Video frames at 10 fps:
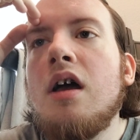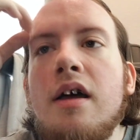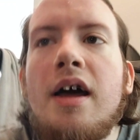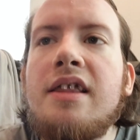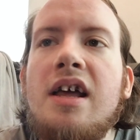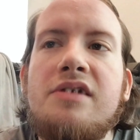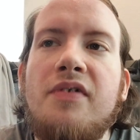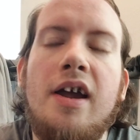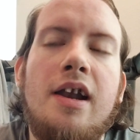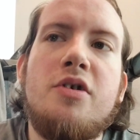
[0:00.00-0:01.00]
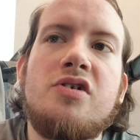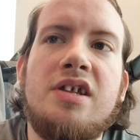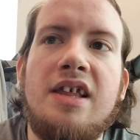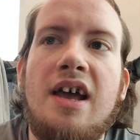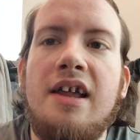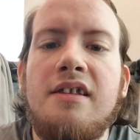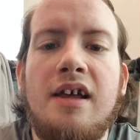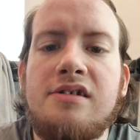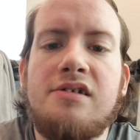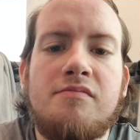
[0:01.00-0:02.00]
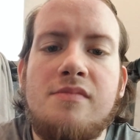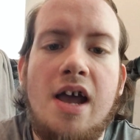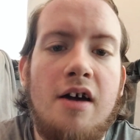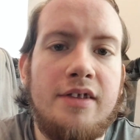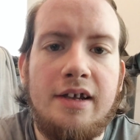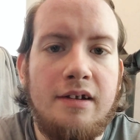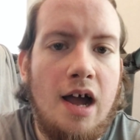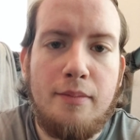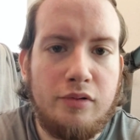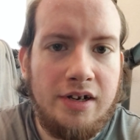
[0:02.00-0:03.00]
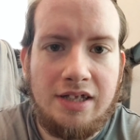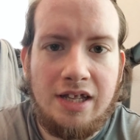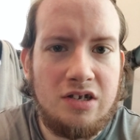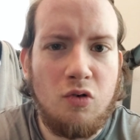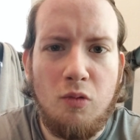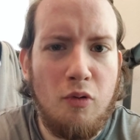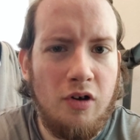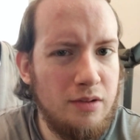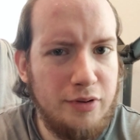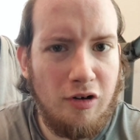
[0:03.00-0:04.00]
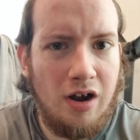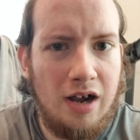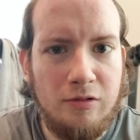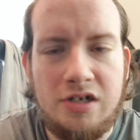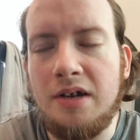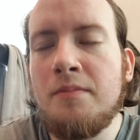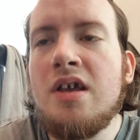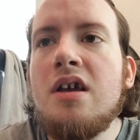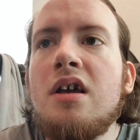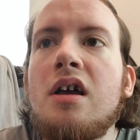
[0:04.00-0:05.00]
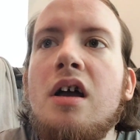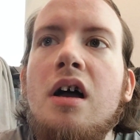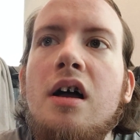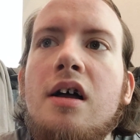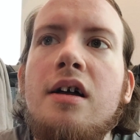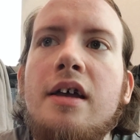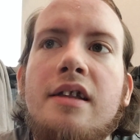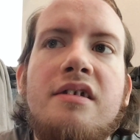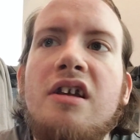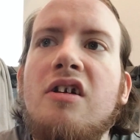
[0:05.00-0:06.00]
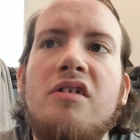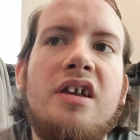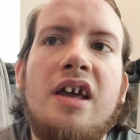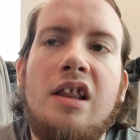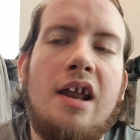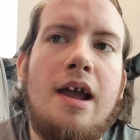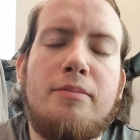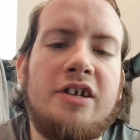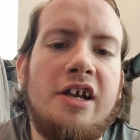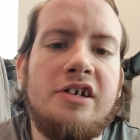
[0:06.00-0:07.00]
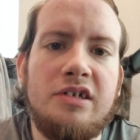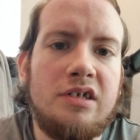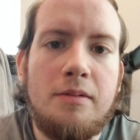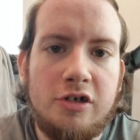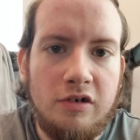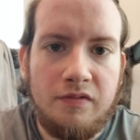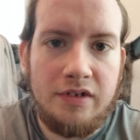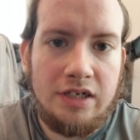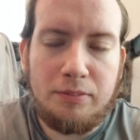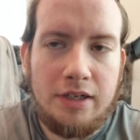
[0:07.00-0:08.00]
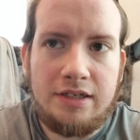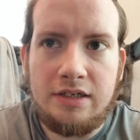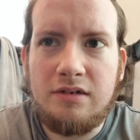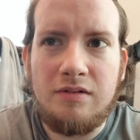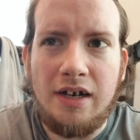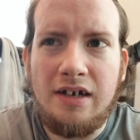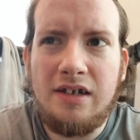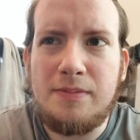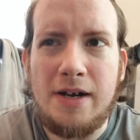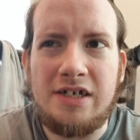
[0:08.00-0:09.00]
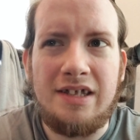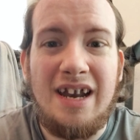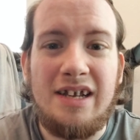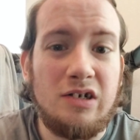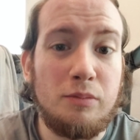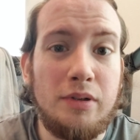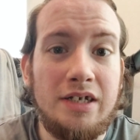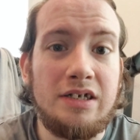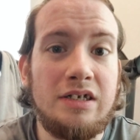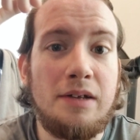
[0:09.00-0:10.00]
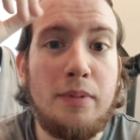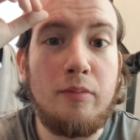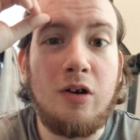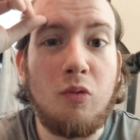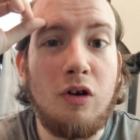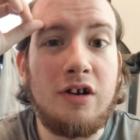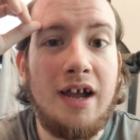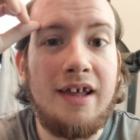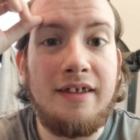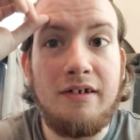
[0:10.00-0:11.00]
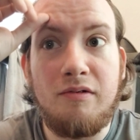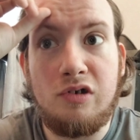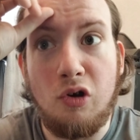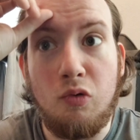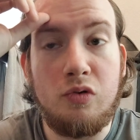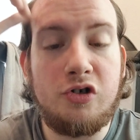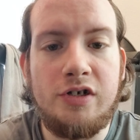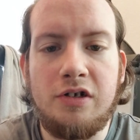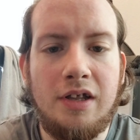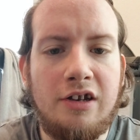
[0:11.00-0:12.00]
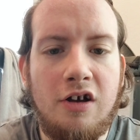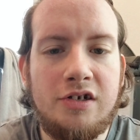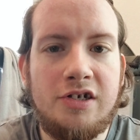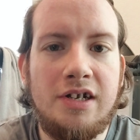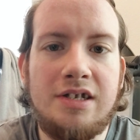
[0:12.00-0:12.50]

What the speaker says: That's fine. I'm used to that. That's how they operate. That's the whole point of the bureaucracy. And you get a lot of applications, I'm sure, for these places, right? Especially the nicer places that people want to work at that don't treat you like dog shit.